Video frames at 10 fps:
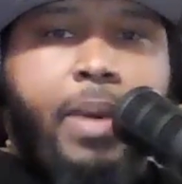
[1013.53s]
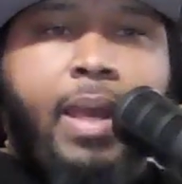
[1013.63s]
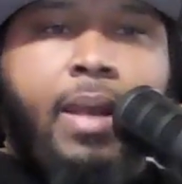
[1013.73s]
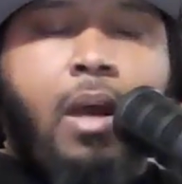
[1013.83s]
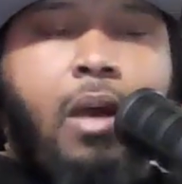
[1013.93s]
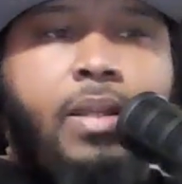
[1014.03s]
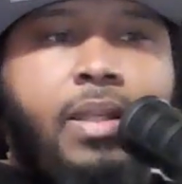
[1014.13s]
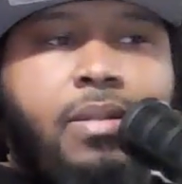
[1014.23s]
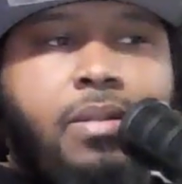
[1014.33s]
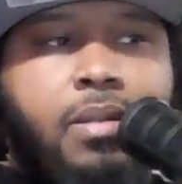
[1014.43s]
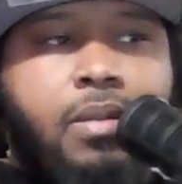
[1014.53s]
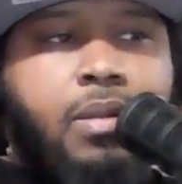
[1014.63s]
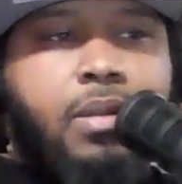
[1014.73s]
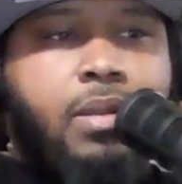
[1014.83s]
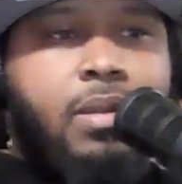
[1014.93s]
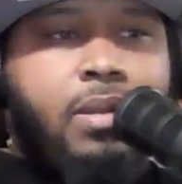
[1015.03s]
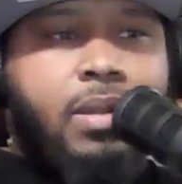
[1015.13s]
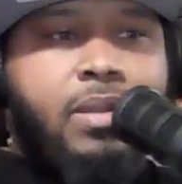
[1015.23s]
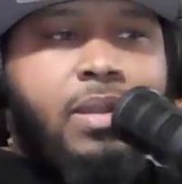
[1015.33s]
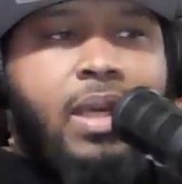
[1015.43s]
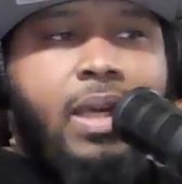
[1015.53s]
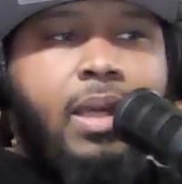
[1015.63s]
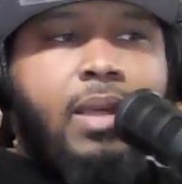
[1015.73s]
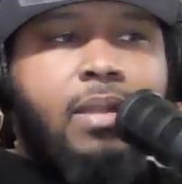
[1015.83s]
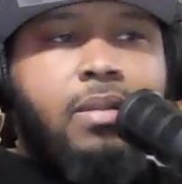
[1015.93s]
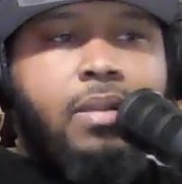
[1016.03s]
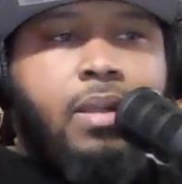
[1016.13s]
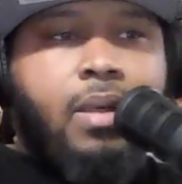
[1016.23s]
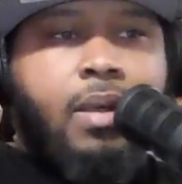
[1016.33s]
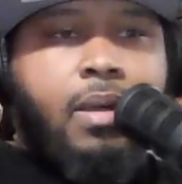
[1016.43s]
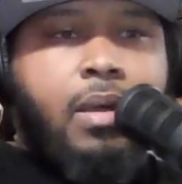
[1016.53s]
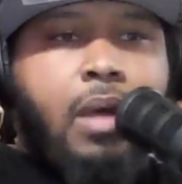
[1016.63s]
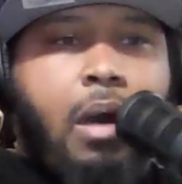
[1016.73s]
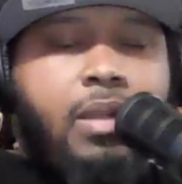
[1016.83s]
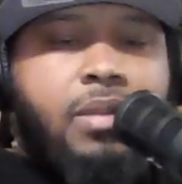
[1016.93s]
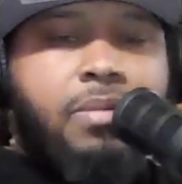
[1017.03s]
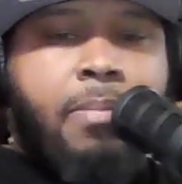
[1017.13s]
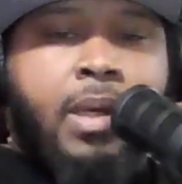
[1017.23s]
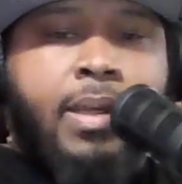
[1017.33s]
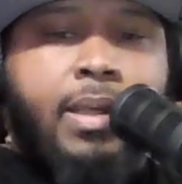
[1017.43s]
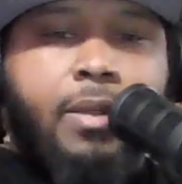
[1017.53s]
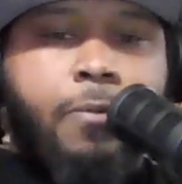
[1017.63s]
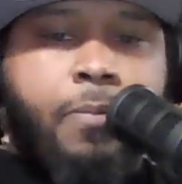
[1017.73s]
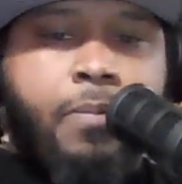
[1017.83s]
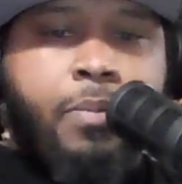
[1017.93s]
paying all these kids all this money,